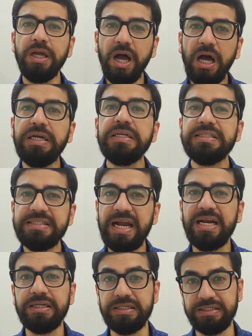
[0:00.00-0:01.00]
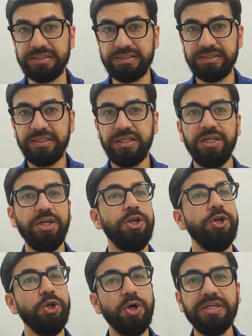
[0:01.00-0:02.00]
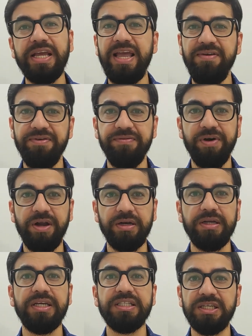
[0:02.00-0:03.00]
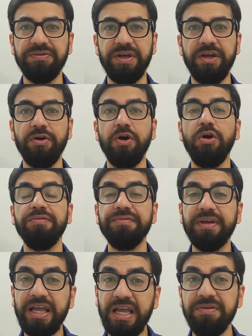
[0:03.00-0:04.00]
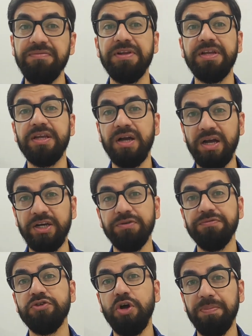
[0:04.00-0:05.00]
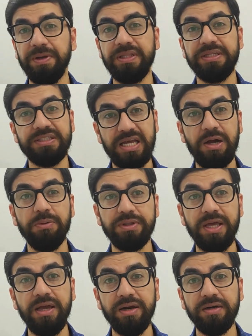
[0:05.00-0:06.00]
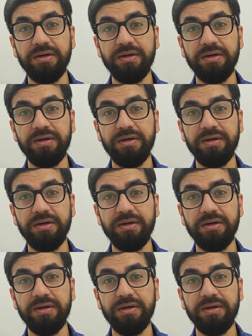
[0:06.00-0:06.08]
Understand this. Not everyone is aware of every kind of topic that's out there.